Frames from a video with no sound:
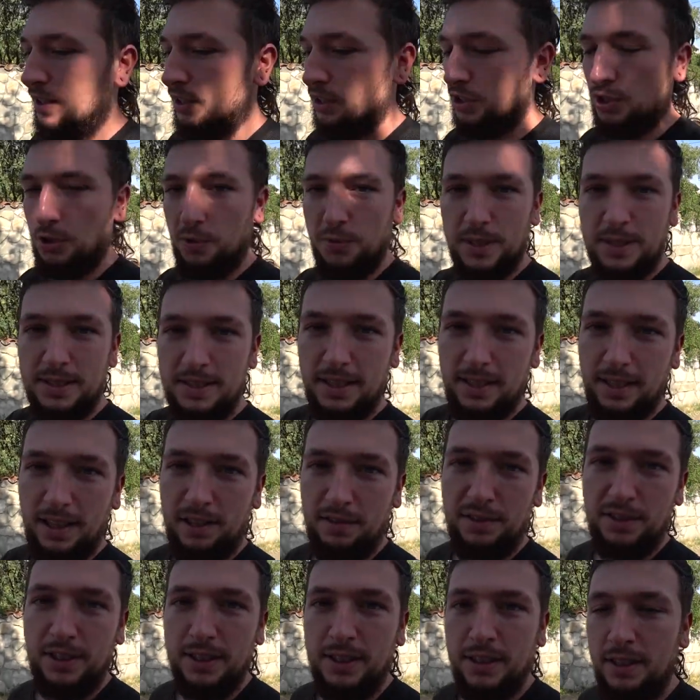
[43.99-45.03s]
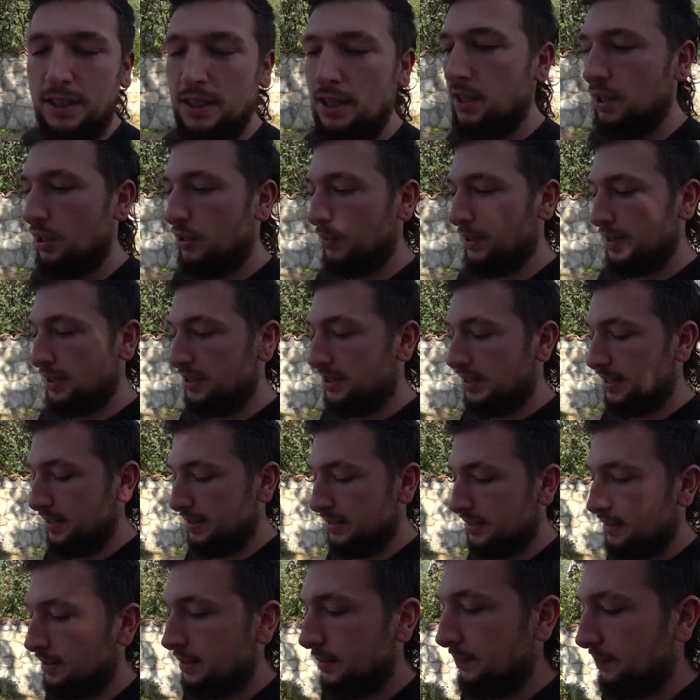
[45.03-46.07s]
So we're in Telavi, which
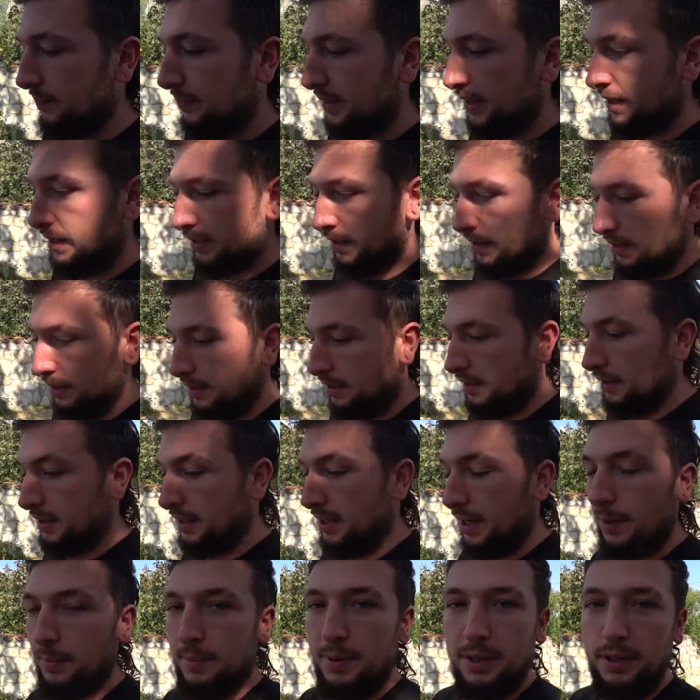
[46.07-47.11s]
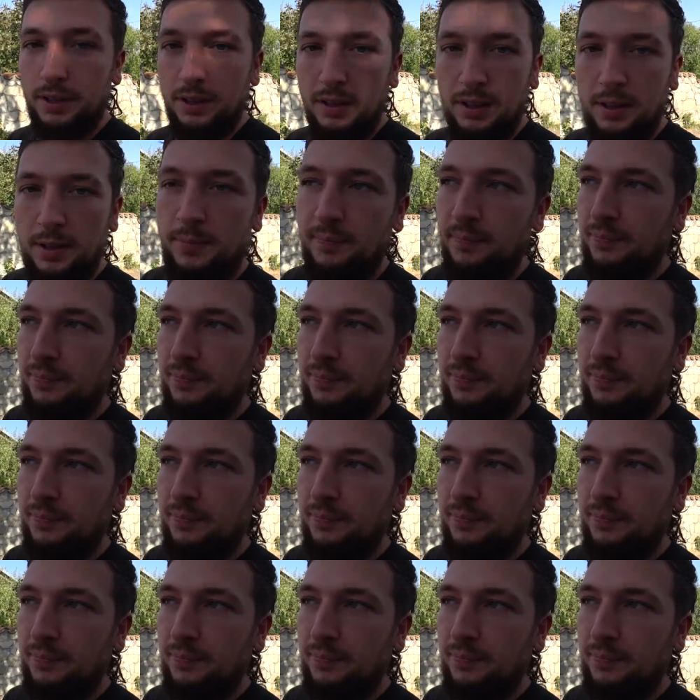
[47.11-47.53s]
is the capital,